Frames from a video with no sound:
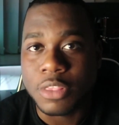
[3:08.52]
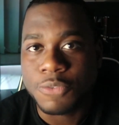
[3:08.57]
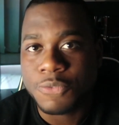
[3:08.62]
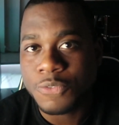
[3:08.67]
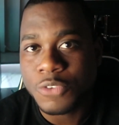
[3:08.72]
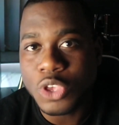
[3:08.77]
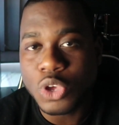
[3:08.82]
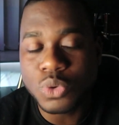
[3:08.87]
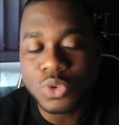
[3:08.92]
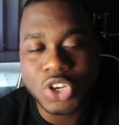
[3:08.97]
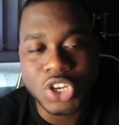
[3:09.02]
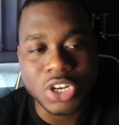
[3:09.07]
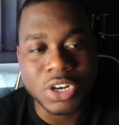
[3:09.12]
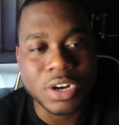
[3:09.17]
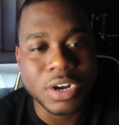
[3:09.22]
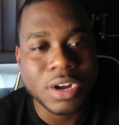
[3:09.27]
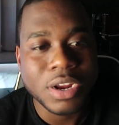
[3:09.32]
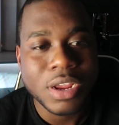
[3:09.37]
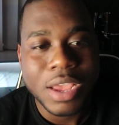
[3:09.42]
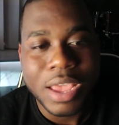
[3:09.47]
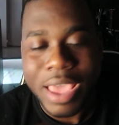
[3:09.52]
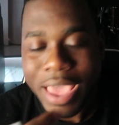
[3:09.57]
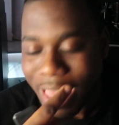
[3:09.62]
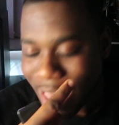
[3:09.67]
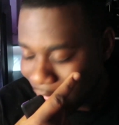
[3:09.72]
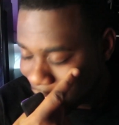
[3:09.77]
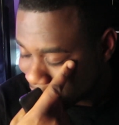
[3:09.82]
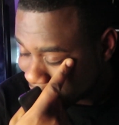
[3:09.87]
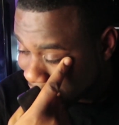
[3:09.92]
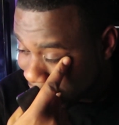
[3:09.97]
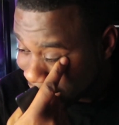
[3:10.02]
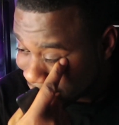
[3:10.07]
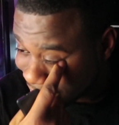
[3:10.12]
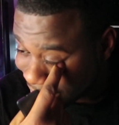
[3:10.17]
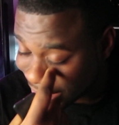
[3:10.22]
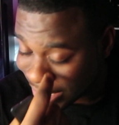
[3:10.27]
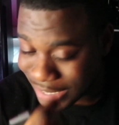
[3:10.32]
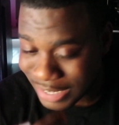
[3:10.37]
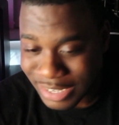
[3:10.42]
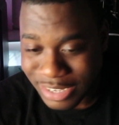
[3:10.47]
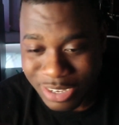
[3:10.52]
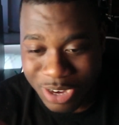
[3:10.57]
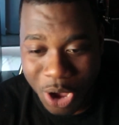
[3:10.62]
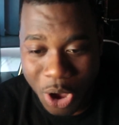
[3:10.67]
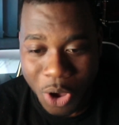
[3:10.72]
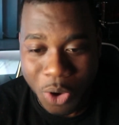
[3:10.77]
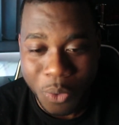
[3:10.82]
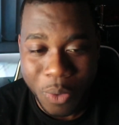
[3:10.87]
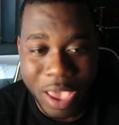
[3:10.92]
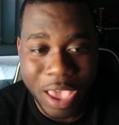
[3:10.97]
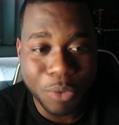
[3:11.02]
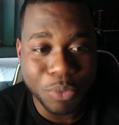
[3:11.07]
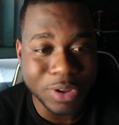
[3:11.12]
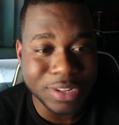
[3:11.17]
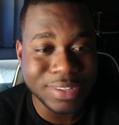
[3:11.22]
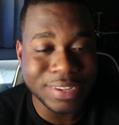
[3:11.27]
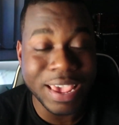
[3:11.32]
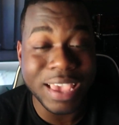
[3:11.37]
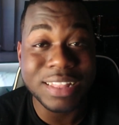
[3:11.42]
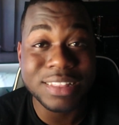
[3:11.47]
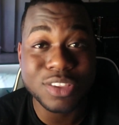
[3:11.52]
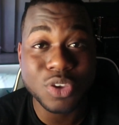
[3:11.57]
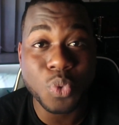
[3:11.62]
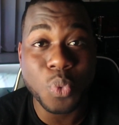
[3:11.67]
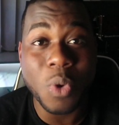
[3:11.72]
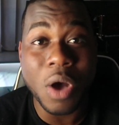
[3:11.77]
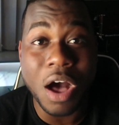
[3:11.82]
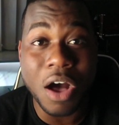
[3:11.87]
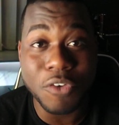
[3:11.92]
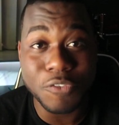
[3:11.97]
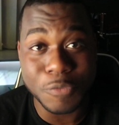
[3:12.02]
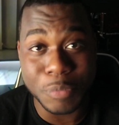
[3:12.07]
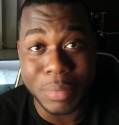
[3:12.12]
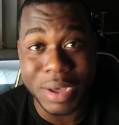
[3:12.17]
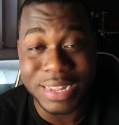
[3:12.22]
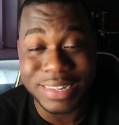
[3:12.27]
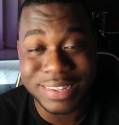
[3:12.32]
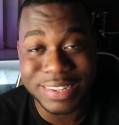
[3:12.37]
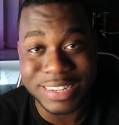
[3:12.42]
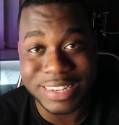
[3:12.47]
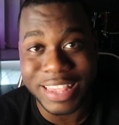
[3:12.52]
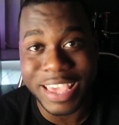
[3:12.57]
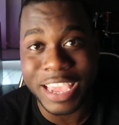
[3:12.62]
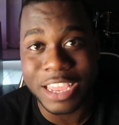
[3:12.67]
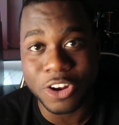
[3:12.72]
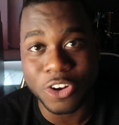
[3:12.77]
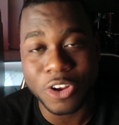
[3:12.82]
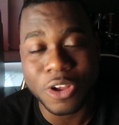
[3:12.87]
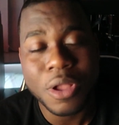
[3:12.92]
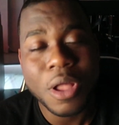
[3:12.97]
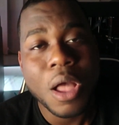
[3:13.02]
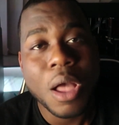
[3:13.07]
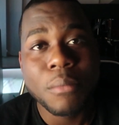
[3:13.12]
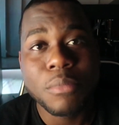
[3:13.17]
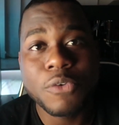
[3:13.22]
in the future, and I didn't know it would take 12 months later